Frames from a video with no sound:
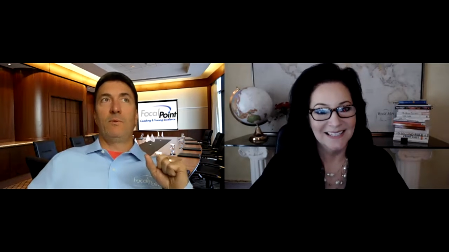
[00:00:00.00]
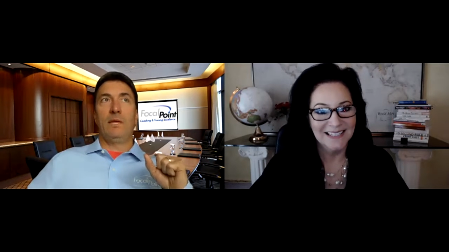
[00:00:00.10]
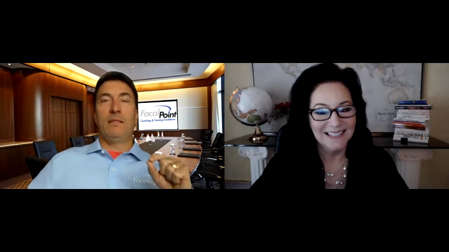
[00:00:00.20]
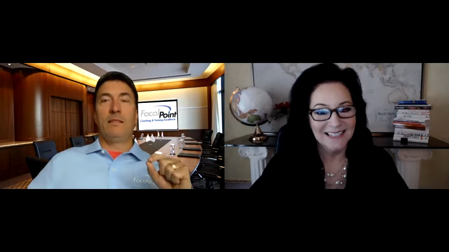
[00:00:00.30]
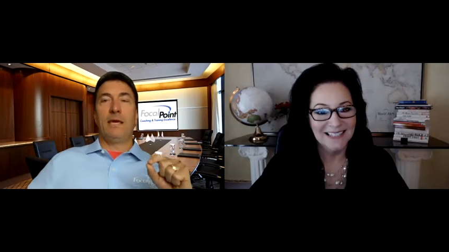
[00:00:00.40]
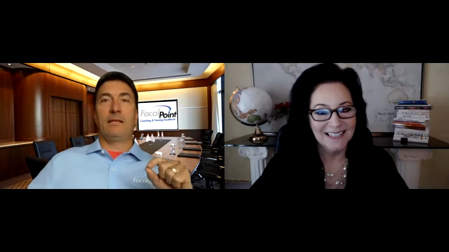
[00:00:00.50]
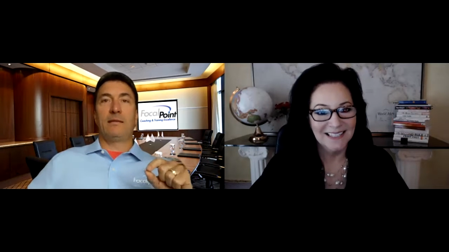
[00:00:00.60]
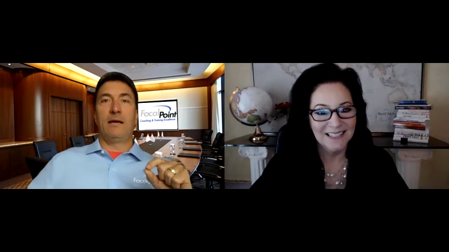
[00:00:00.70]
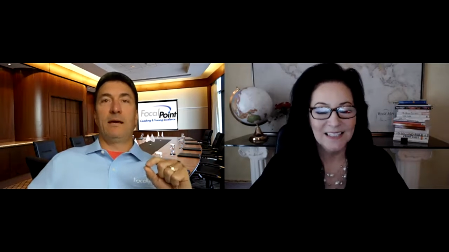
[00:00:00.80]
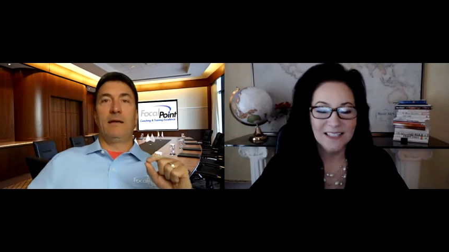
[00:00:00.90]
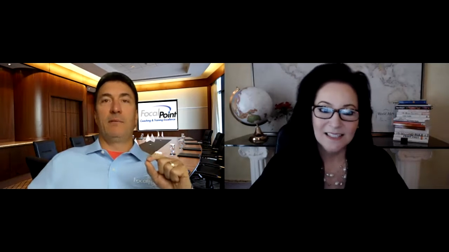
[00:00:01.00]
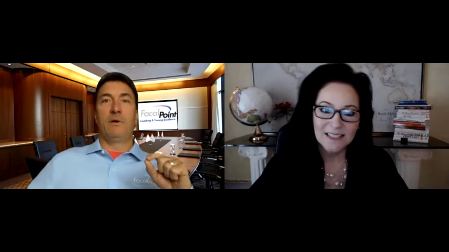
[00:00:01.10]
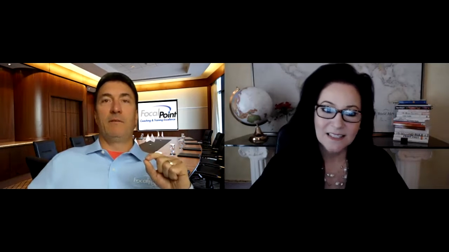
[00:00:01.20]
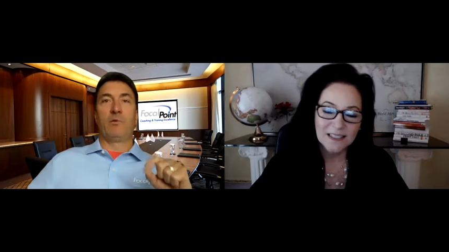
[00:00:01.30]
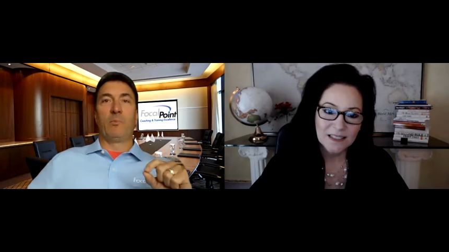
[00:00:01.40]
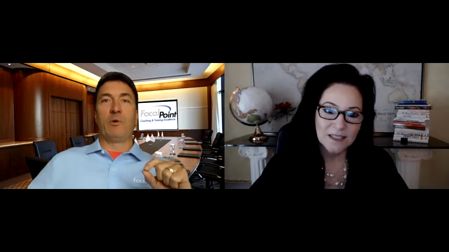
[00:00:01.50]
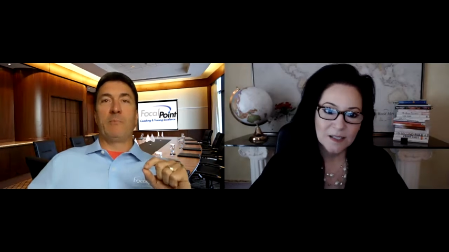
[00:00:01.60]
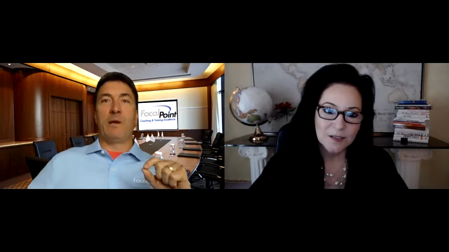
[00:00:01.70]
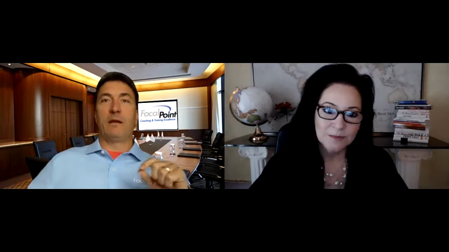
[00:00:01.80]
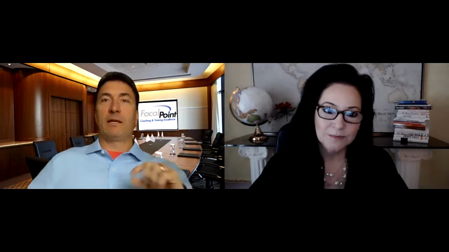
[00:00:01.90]
Speaker 1: in that time of corporate
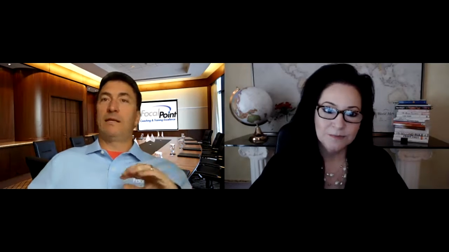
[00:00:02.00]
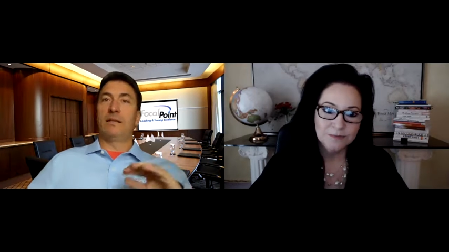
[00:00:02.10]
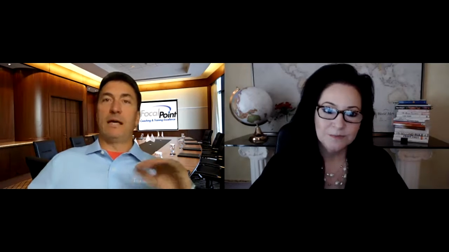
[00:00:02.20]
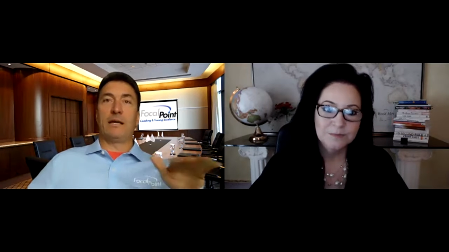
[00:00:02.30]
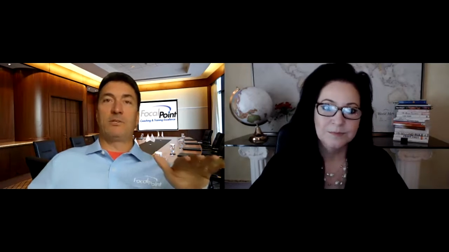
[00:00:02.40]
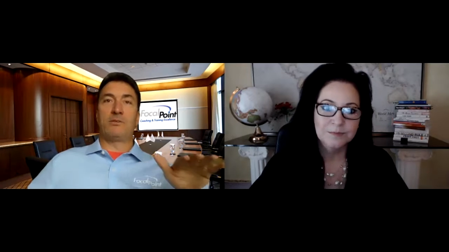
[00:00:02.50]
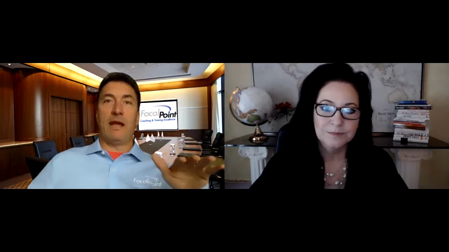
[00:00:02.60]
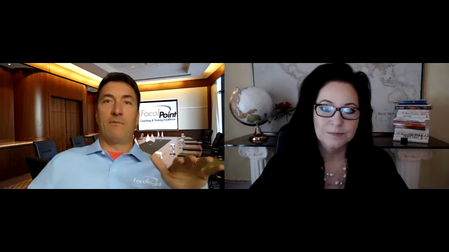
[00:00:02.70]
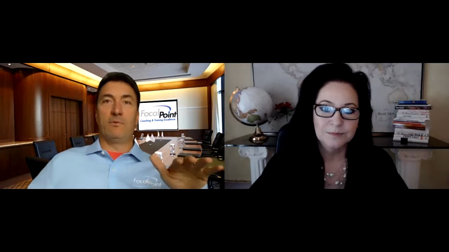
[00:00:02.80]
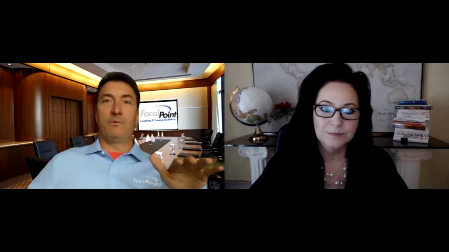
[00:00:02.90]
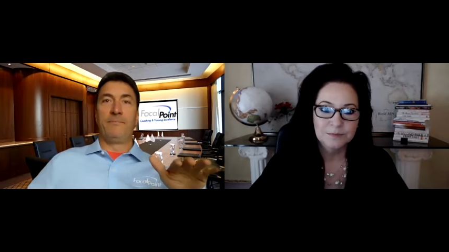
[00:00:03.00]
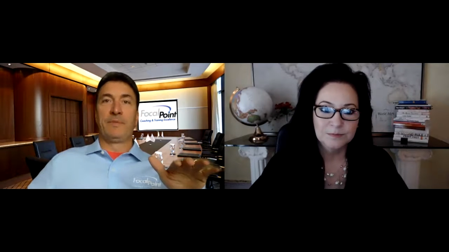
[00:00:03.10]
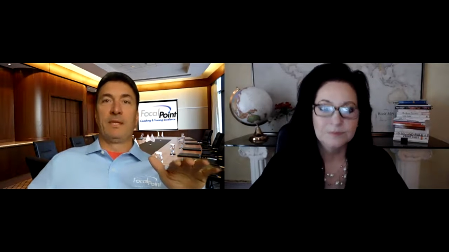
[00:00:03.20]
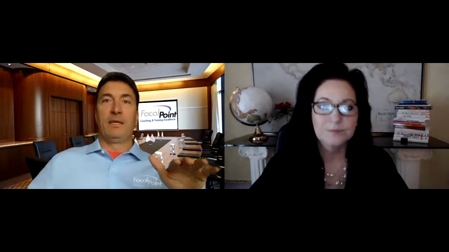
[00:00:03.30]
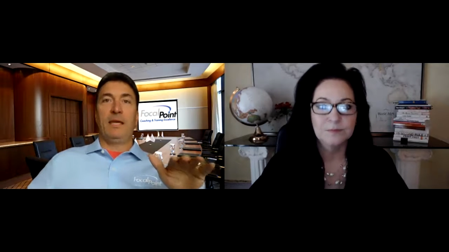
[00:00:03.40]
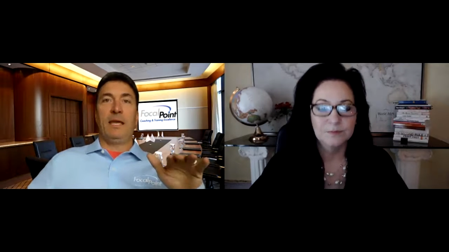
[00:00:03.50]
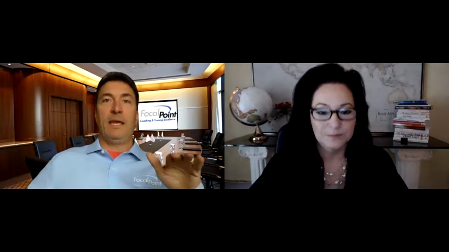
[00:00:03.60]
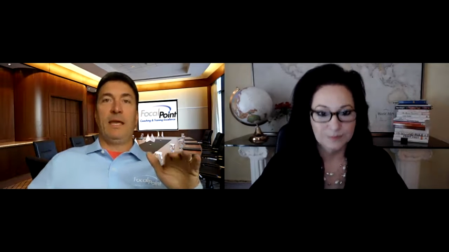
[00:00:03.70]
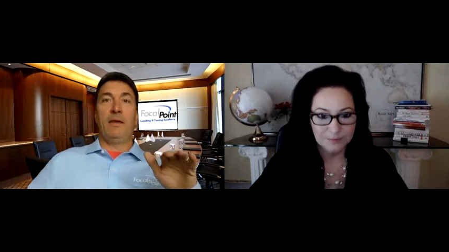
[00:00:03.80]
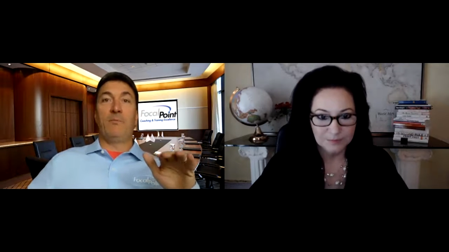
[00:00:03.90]
America, I did a lot of travel.
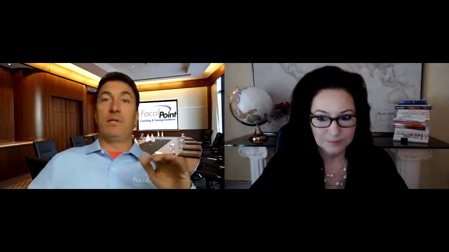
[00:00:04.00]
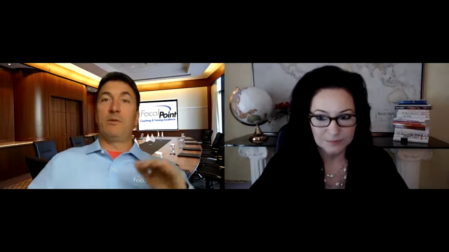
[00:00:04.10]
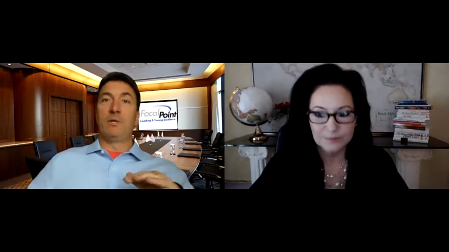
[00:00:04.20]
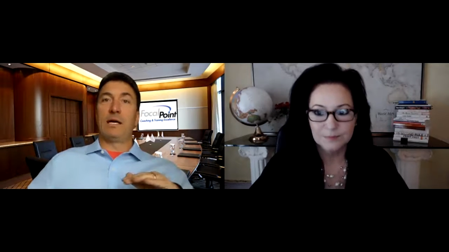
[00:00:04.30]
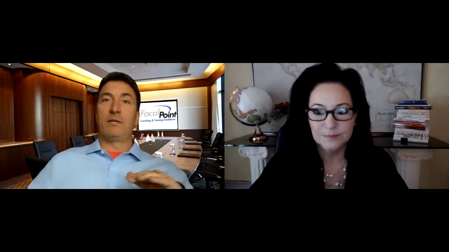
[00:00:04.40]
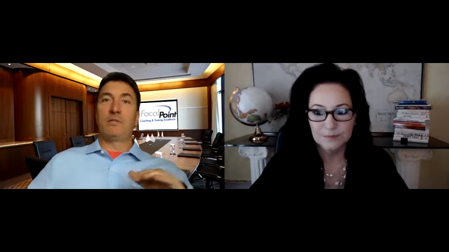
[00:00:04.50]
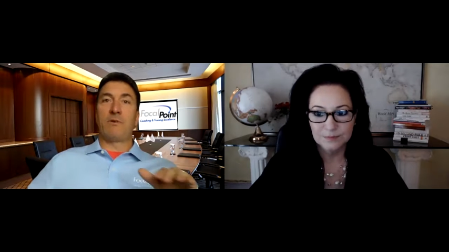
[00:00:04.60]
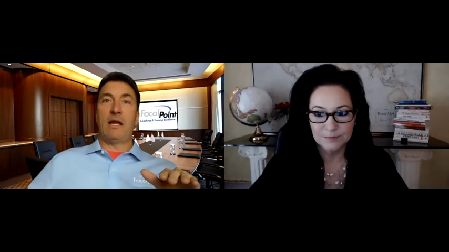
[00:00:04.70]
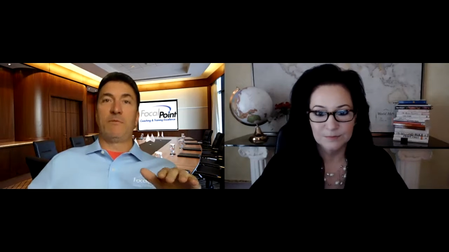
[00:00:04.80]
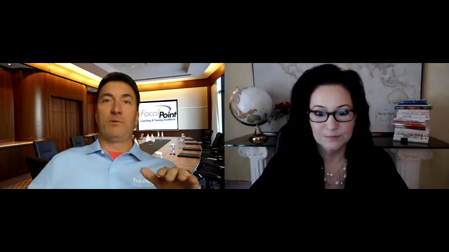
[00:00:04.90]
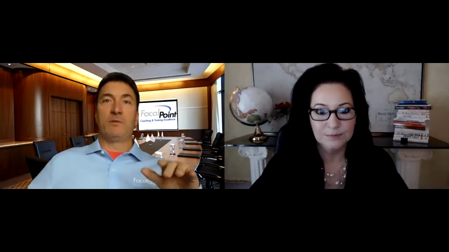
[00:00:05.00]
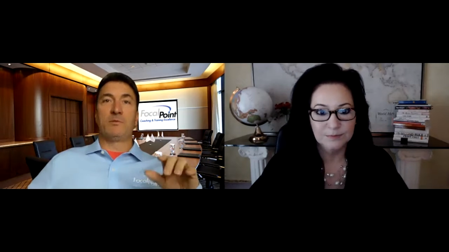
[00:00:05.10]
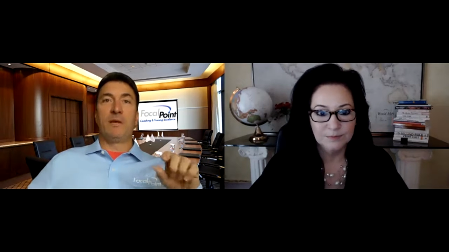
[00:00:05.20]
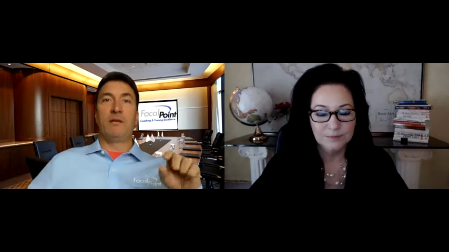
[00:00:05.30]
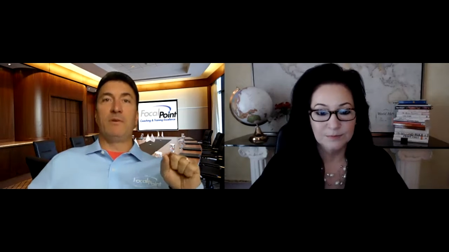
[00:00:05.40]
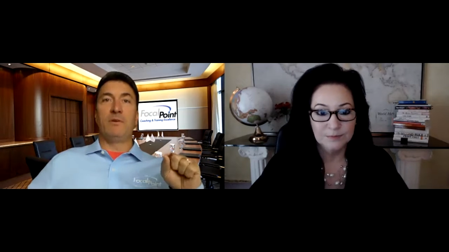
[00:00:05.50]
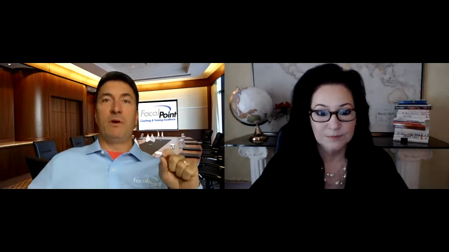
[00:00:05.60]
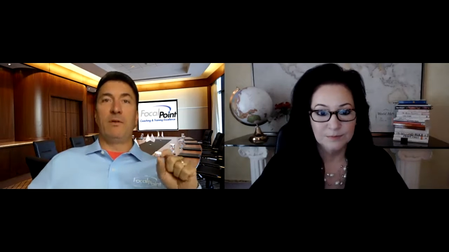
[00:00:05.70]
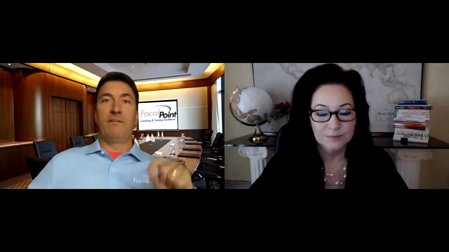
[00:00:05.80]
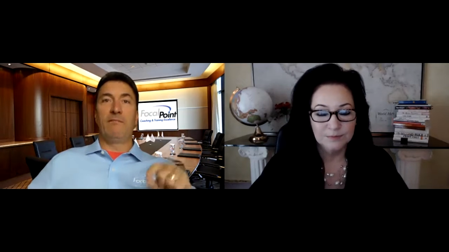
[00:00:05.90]
And when you do a lot of travel, as many of you
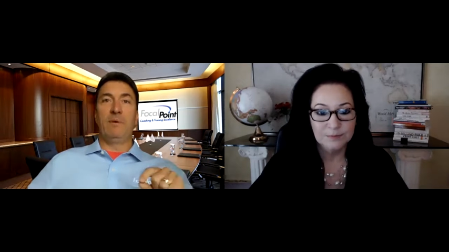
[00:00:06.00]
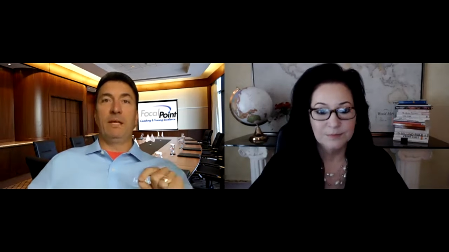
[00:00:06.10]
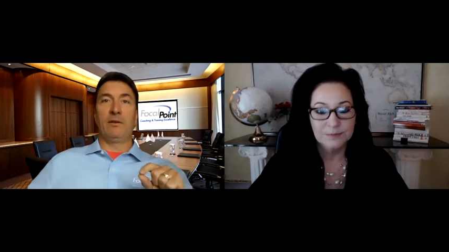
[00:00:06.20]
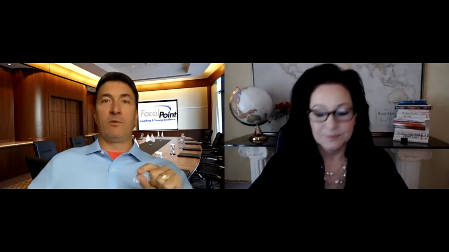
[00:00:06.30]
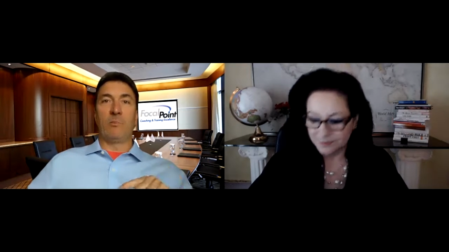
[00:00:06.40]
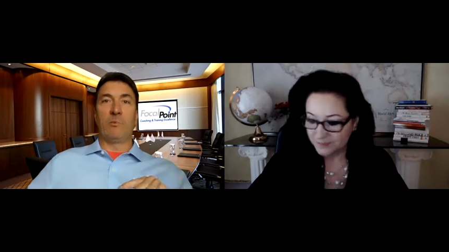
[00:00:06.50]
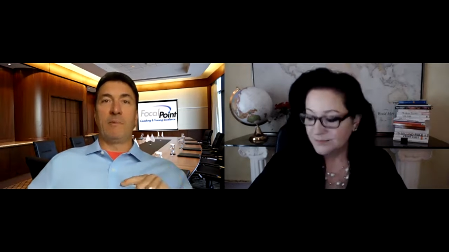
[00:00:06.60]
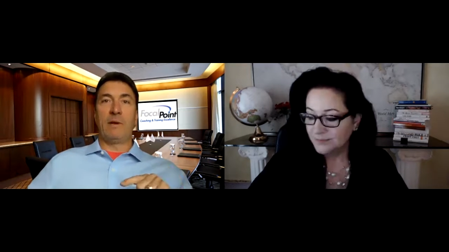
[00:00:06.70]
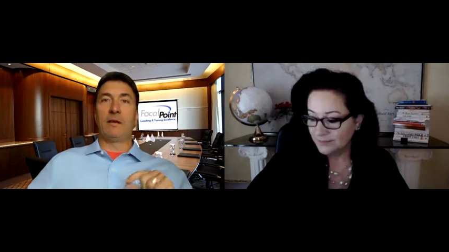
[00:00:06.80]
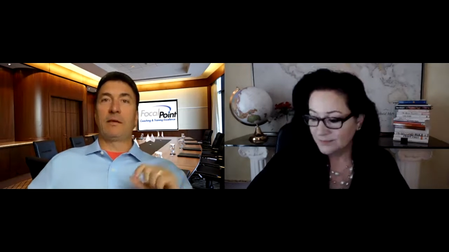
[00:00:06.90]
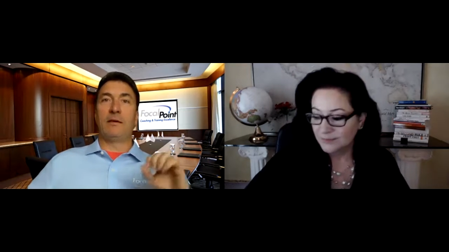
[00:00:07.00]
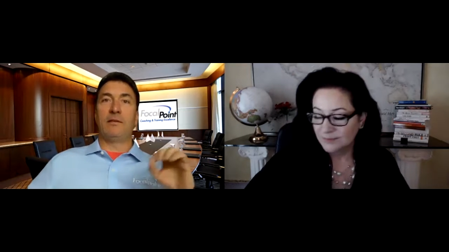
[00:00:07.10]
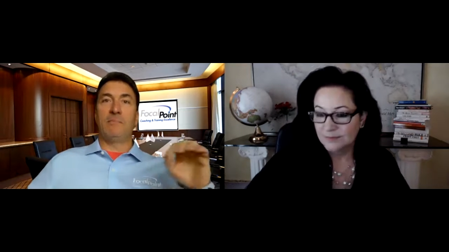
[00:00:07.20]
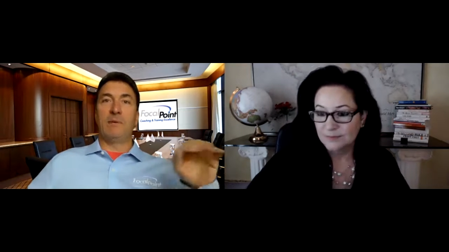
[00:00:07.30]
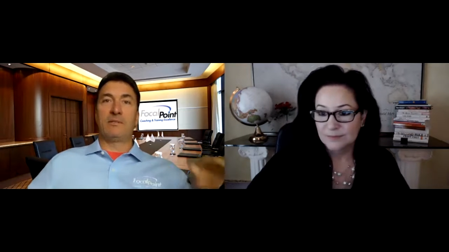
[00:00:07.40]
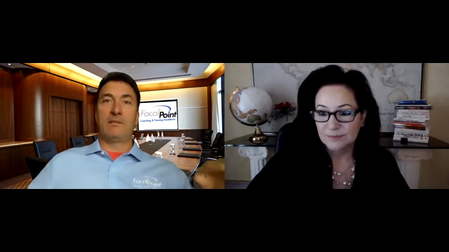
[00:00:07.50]
know that have been in corporate America, you miss